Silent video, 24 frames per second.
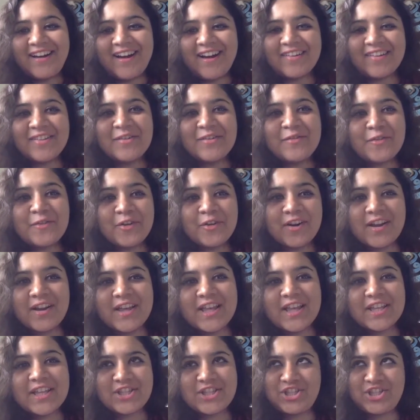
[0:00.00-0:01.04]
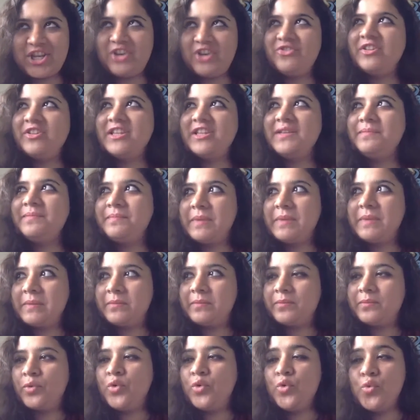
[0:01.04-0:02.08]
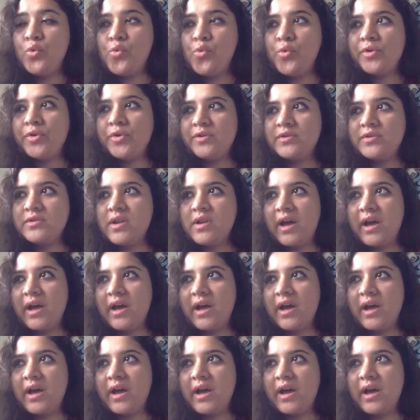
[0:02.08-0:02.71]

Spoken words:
I think for generally, who would,